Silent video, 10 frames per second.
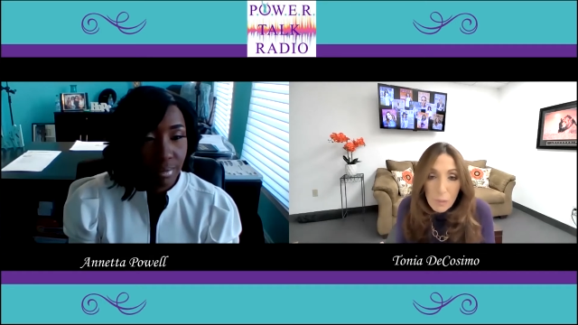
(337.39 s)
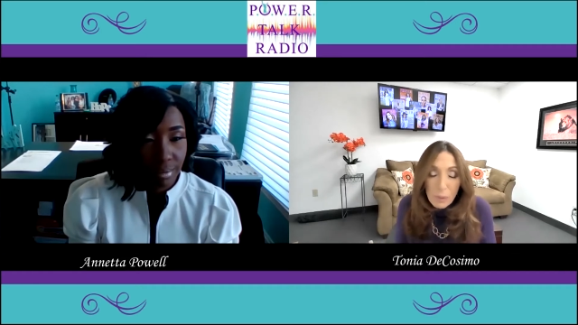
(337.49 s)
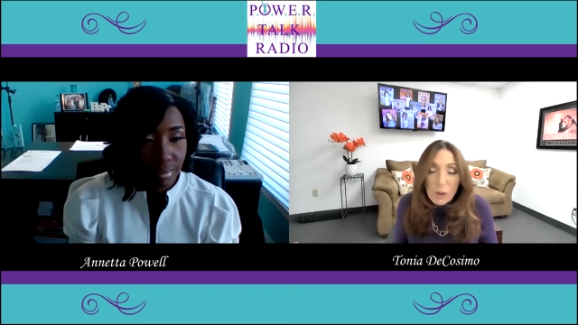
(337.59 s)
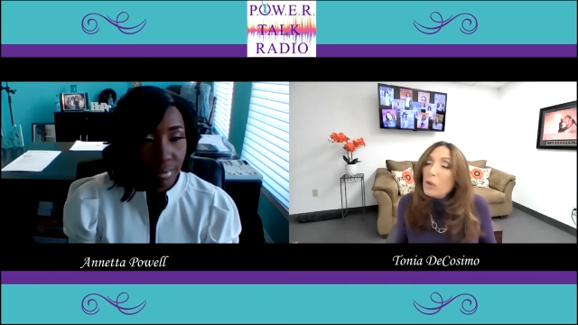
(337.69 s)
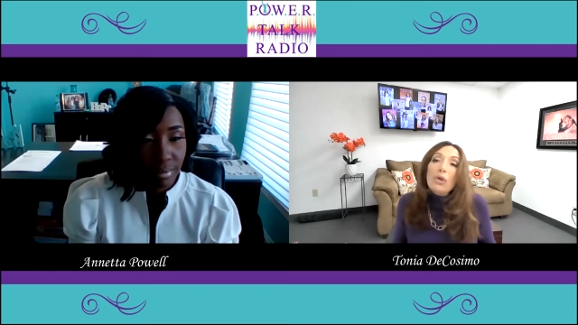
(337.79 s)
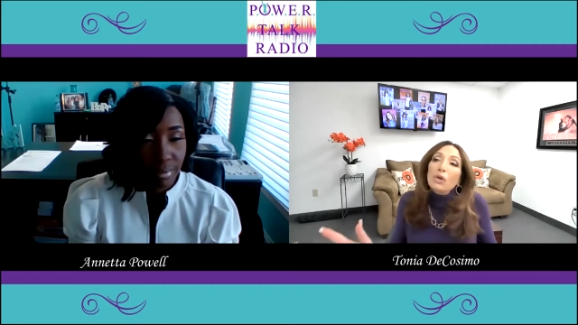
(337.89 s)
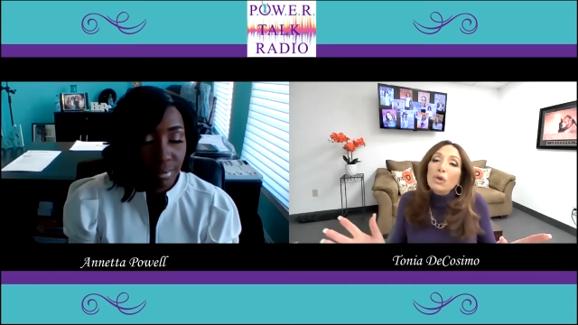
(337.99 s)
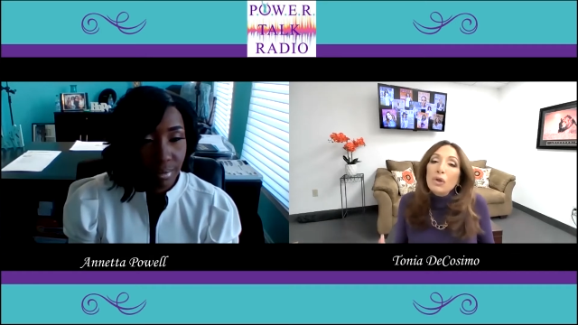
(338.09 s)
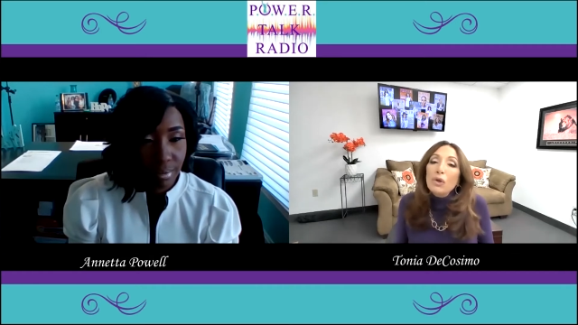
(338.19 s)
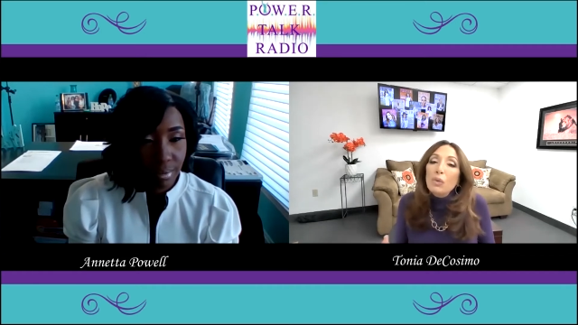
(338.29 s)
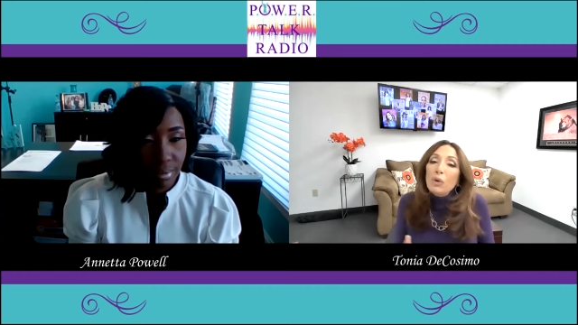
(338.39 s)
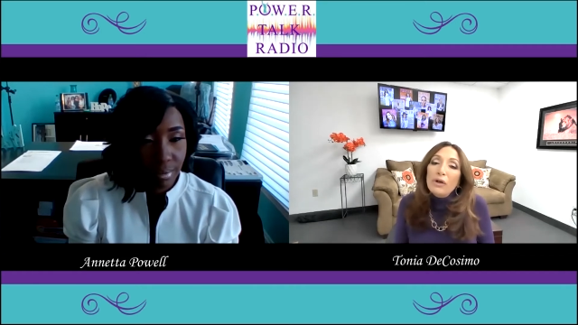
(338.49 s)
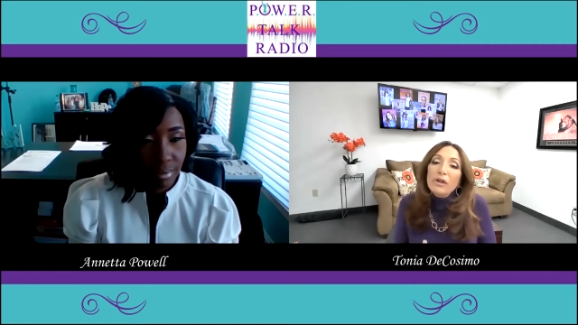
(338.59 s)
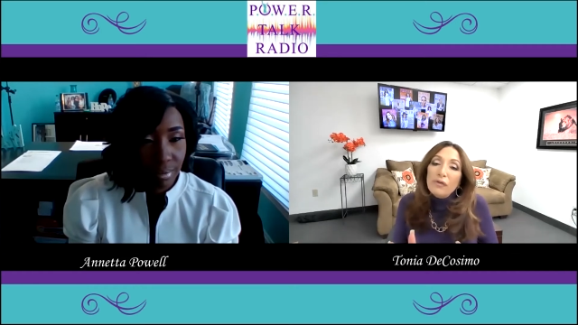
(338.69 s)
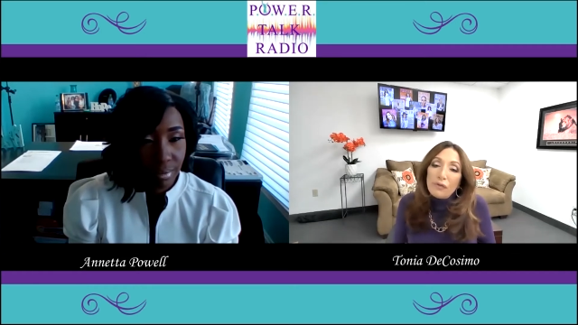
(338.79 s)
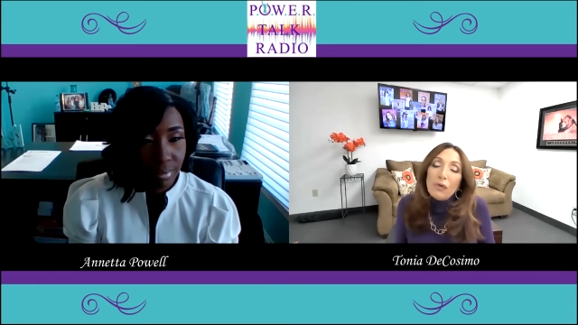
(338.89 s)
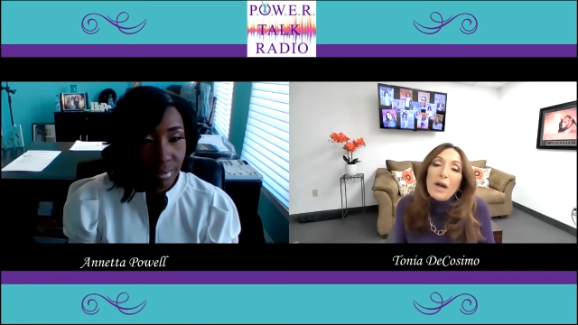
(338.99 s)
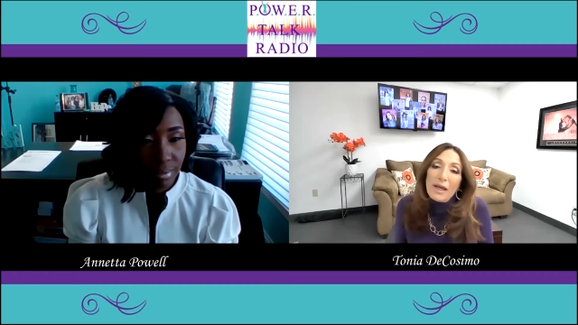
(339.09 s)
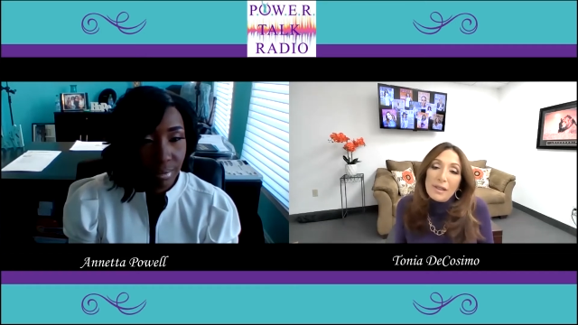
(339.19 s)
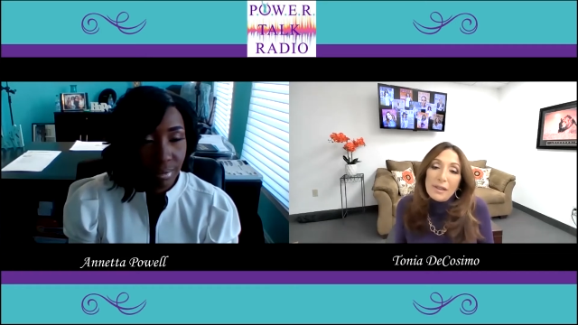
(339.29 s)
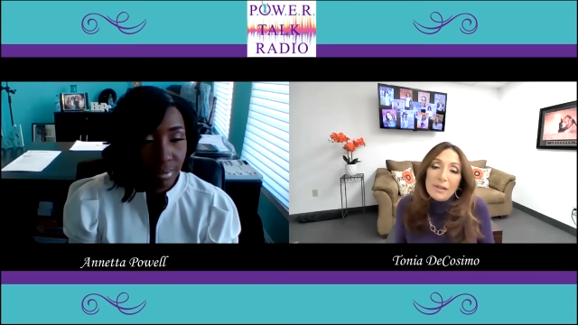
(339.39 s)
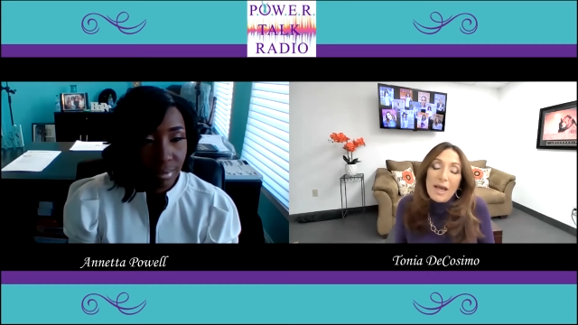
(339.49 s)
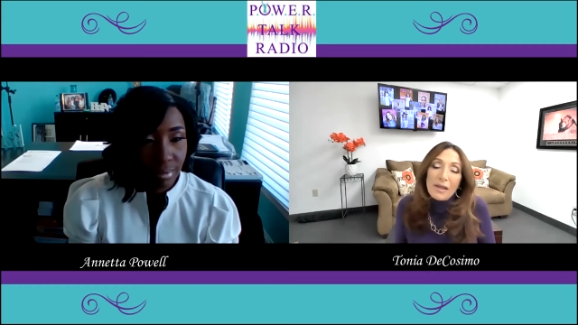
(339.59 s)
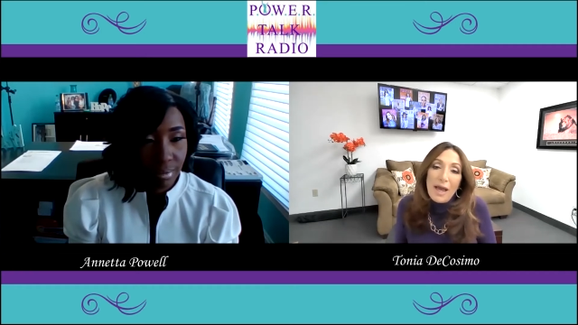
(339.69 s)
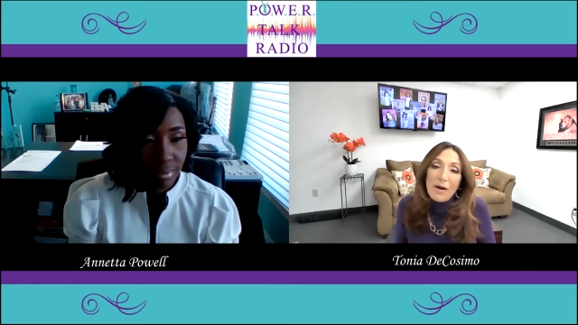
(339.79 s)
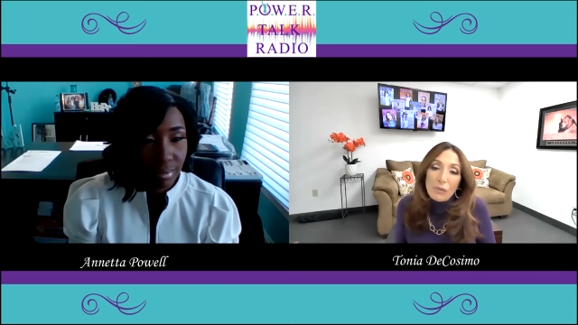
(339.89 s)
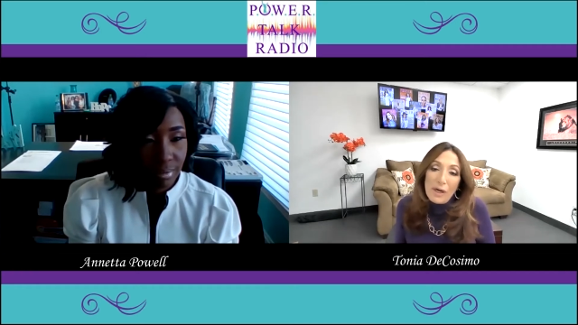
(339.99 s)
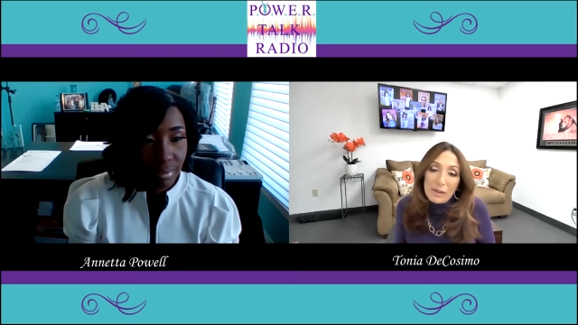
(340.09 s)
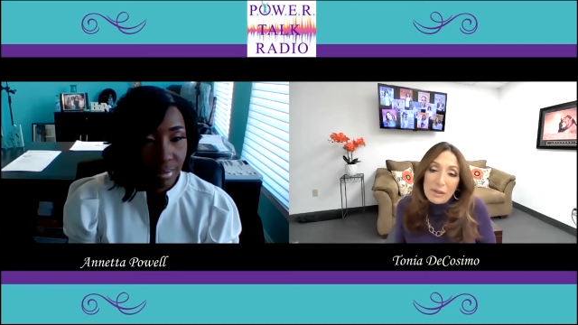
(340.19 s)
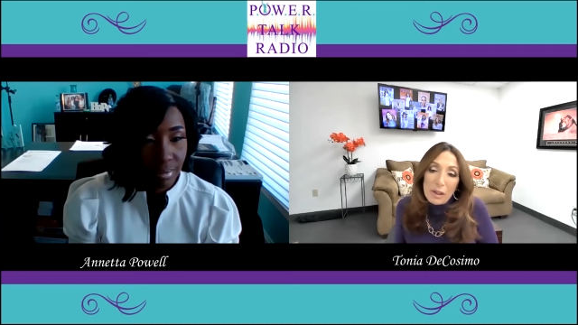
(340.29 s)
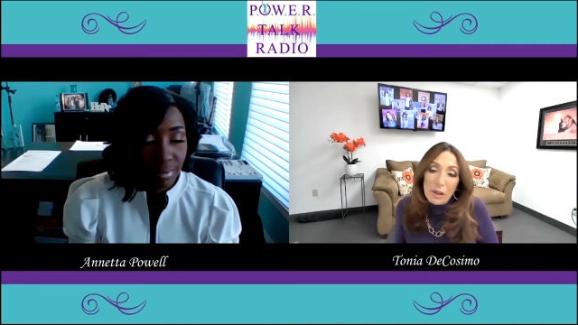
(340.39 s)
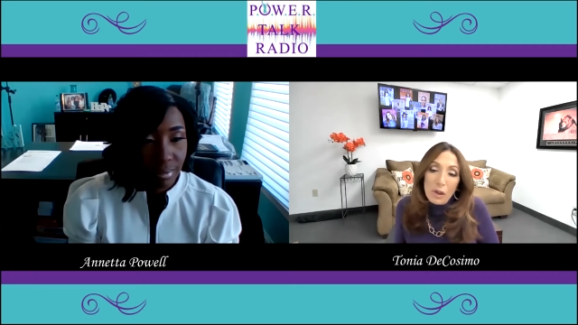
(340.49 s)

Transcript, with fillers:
Speaker 1: but you weren't afraid to take that risk.